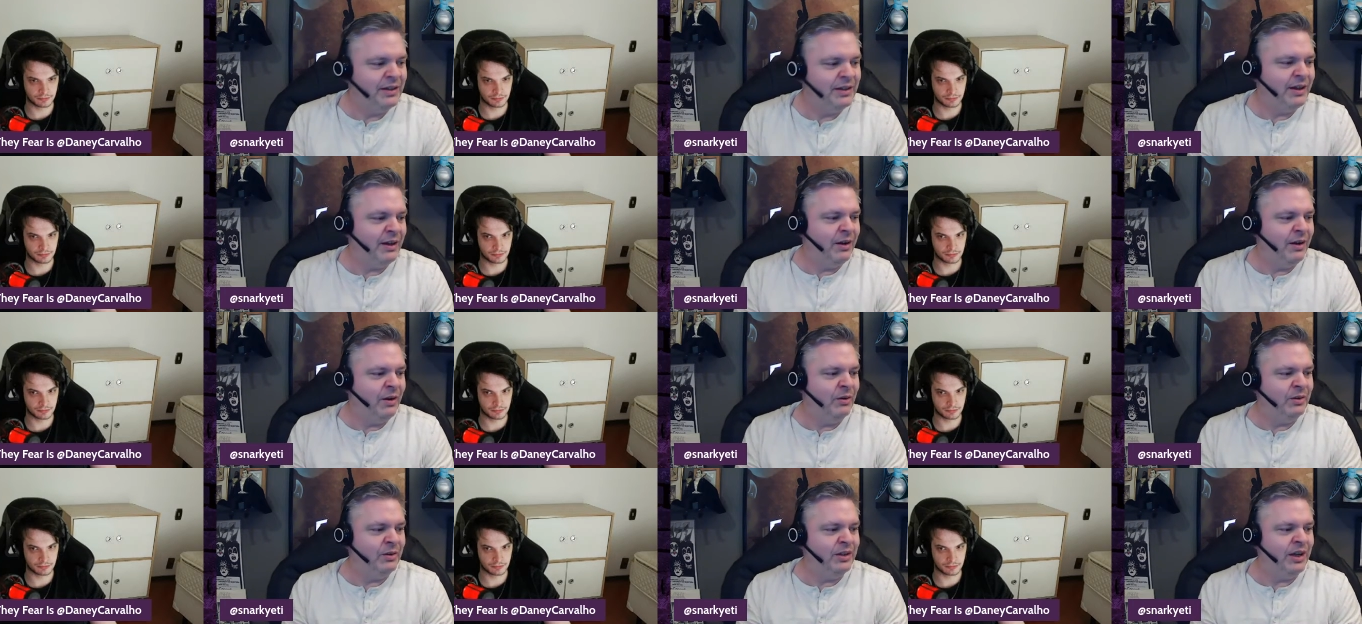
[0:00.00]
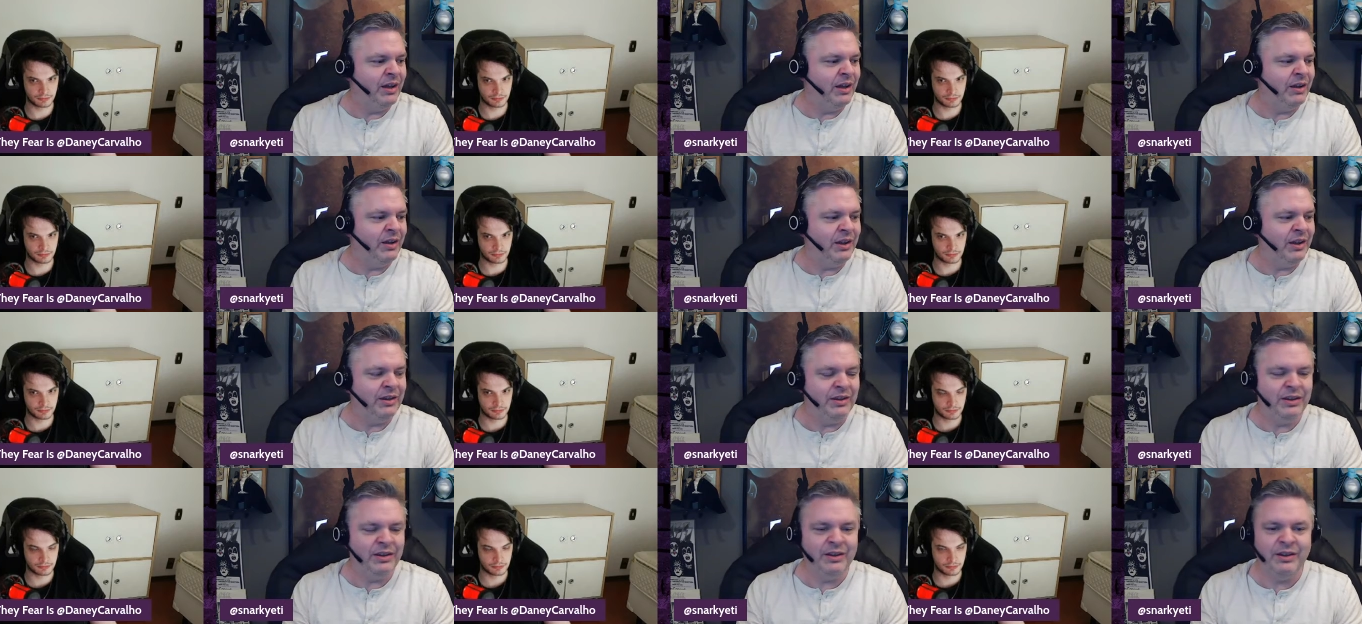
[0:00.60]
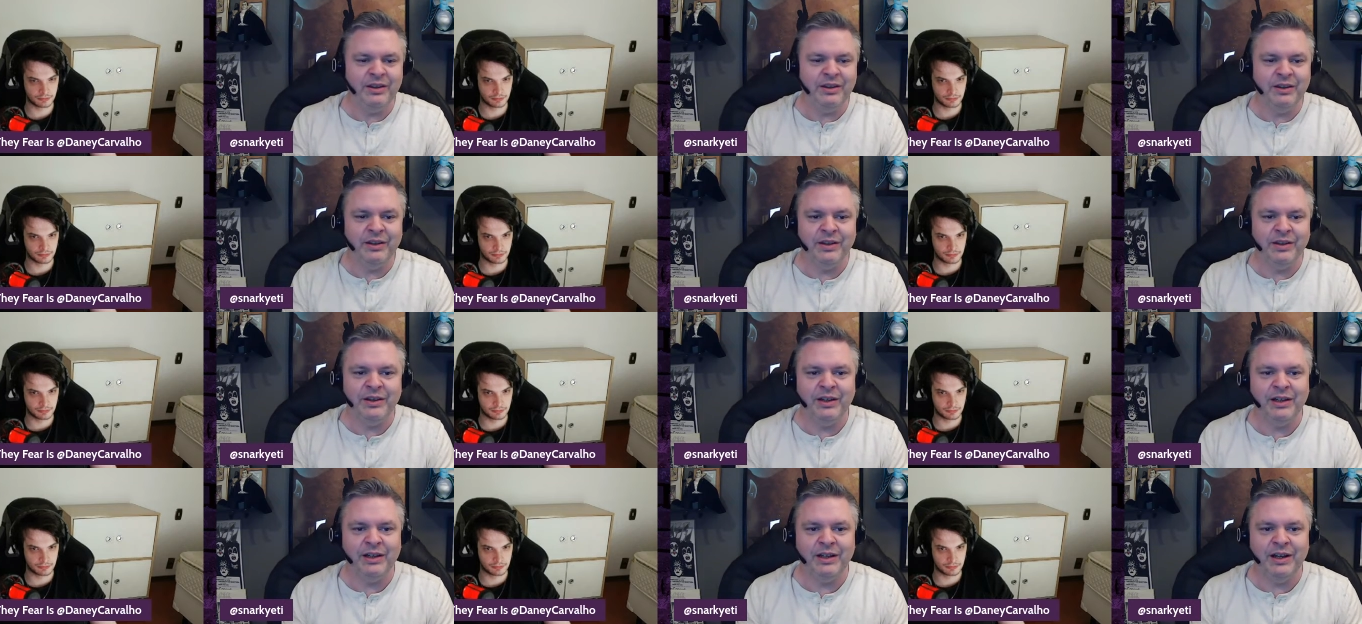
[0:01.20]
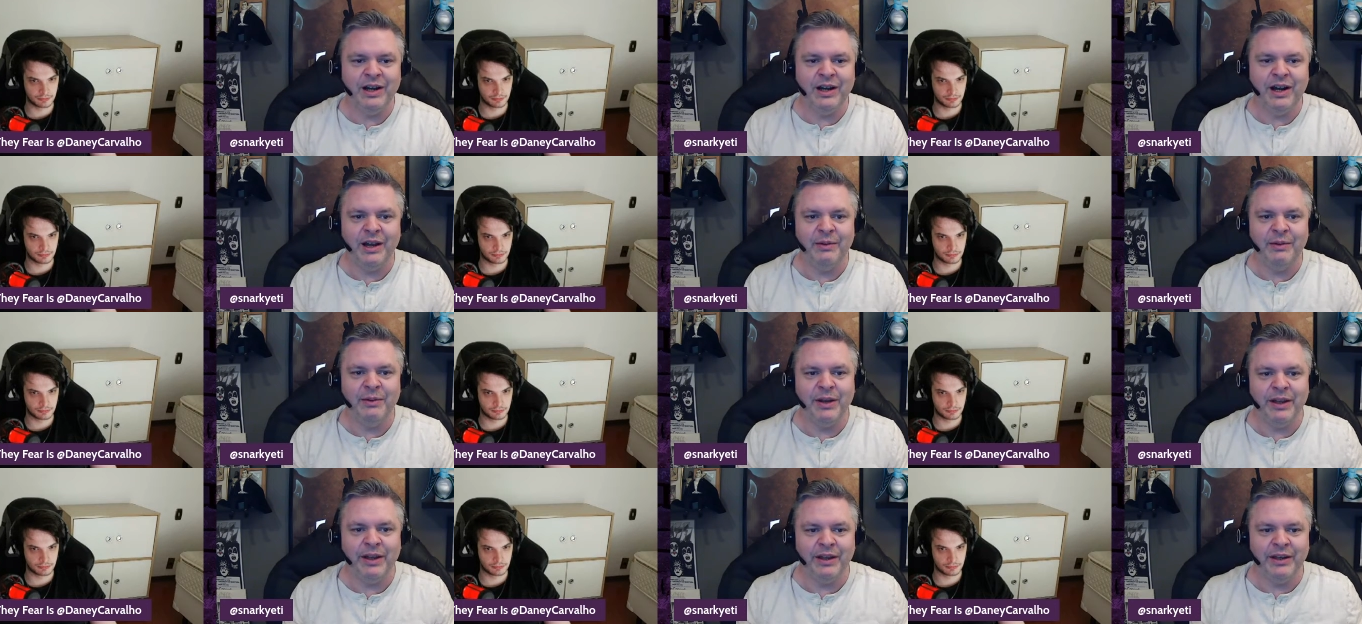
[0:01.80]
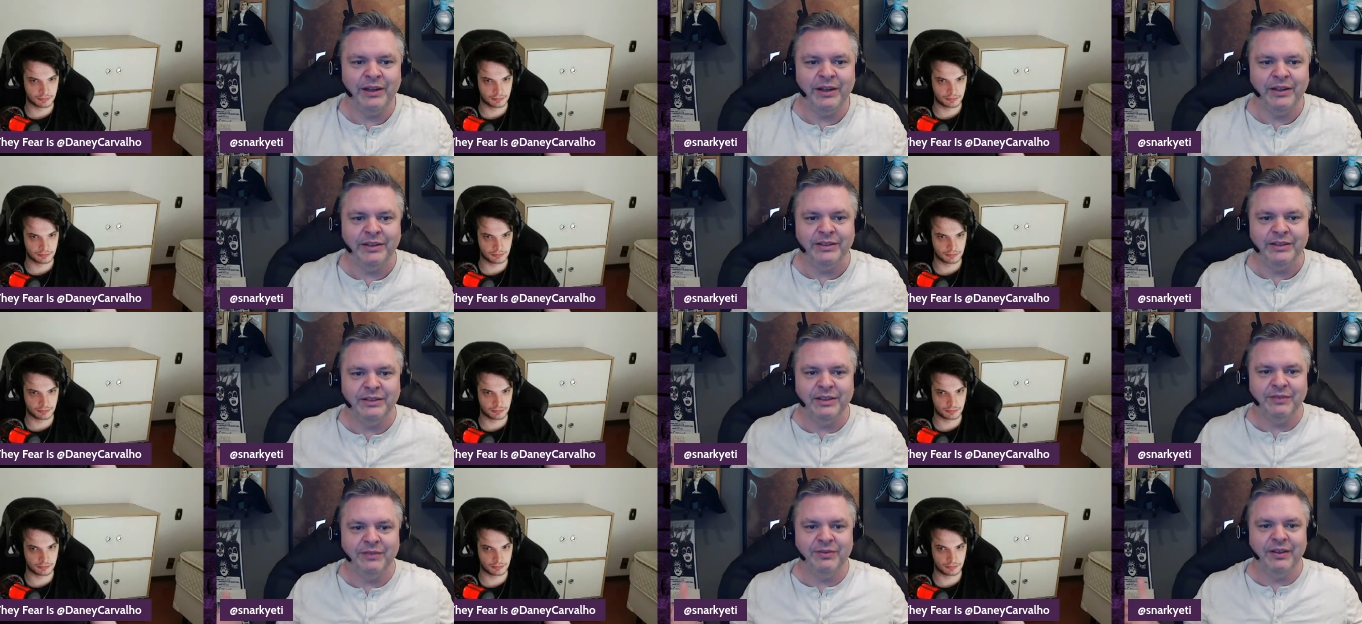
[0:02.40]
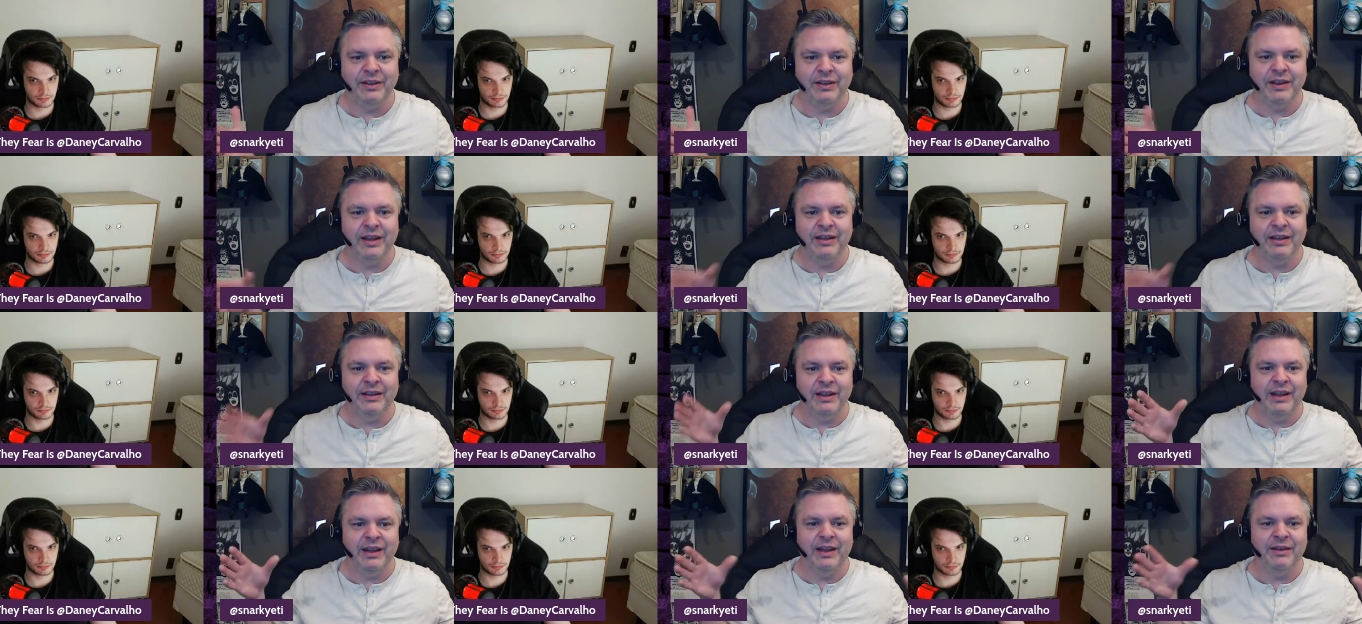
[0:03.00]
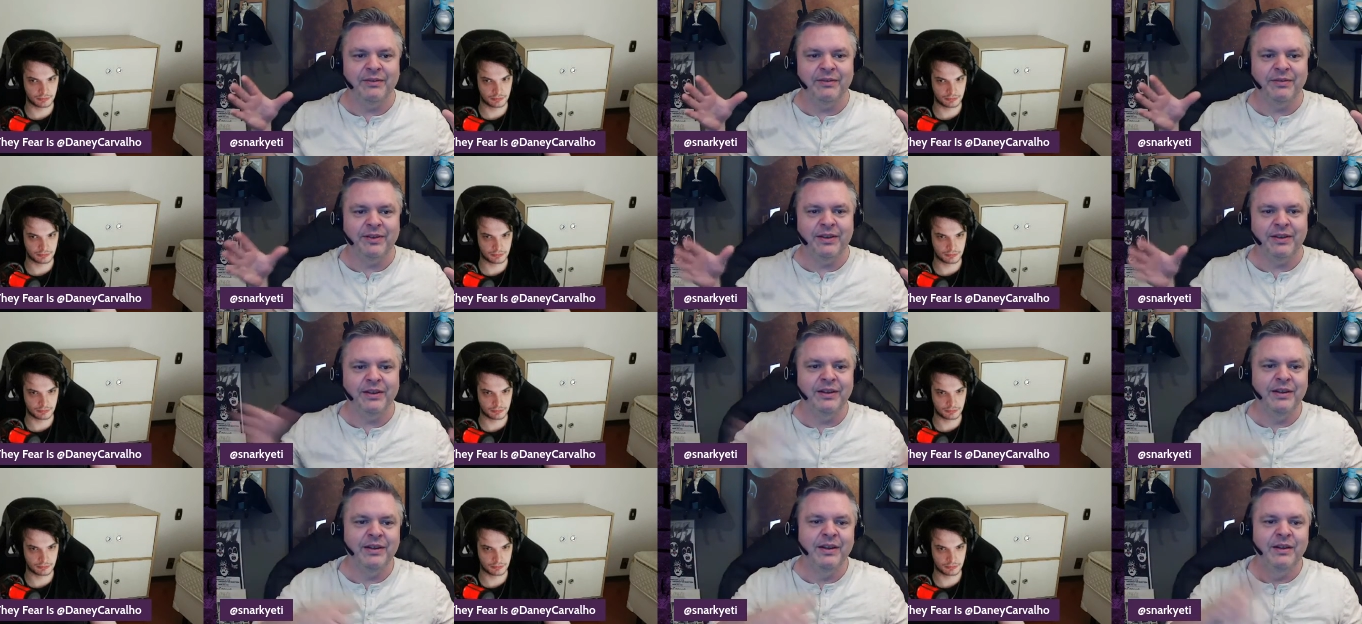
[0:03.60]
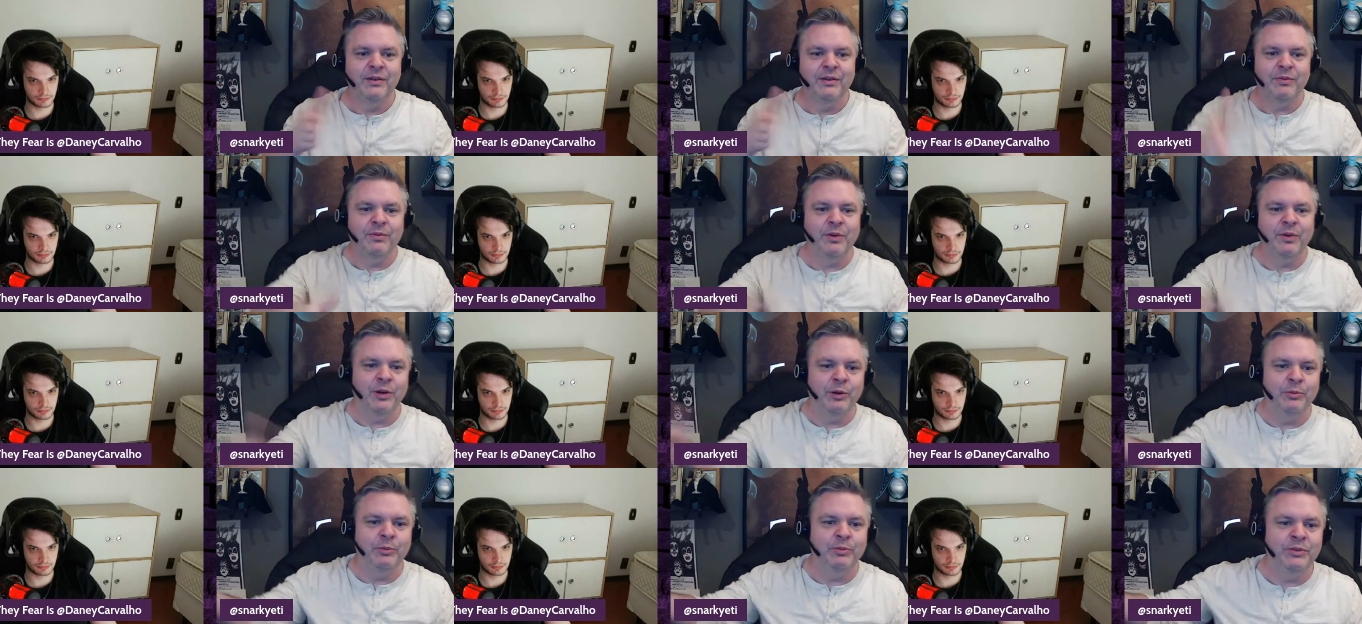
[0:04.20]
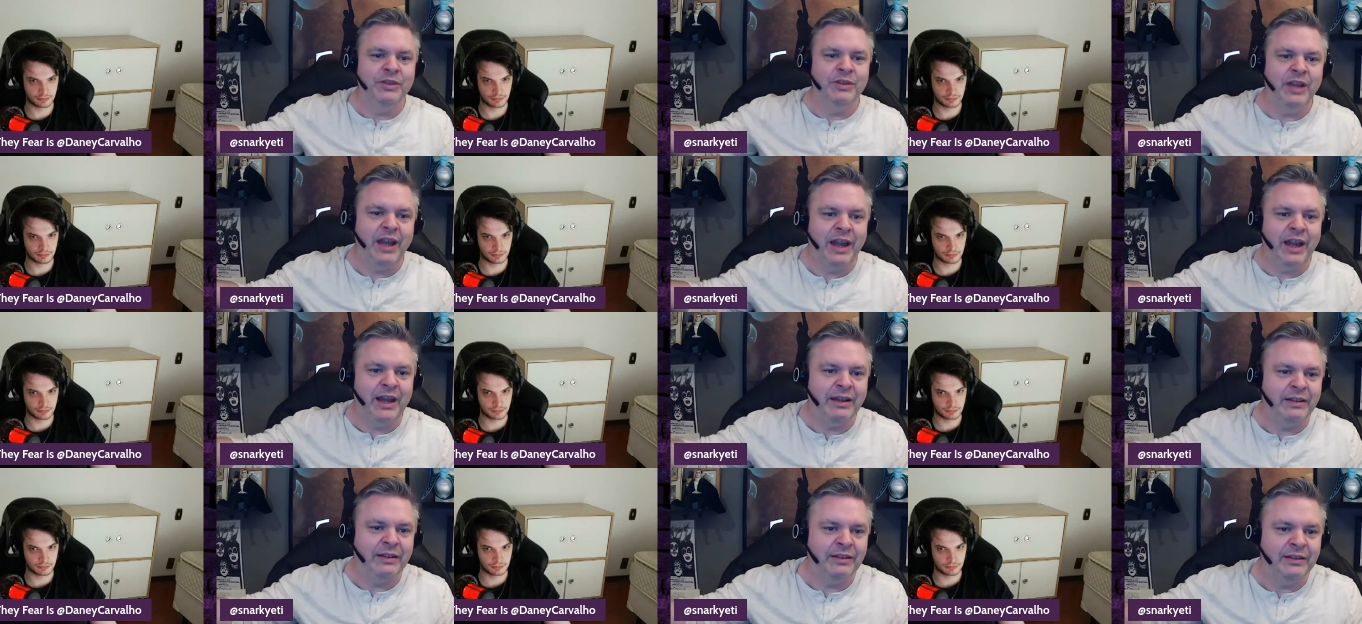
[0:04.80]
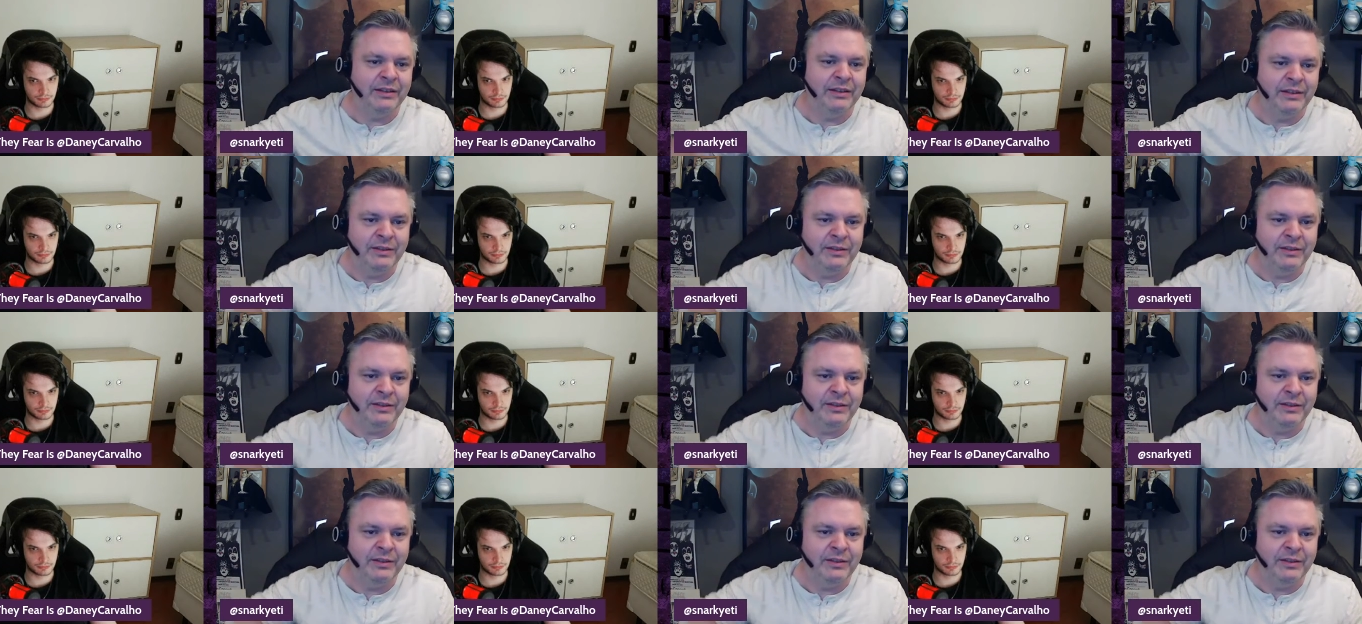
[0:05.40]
Speaker 1: a hotel on the highway and stuff like that, and they have uh, rooms at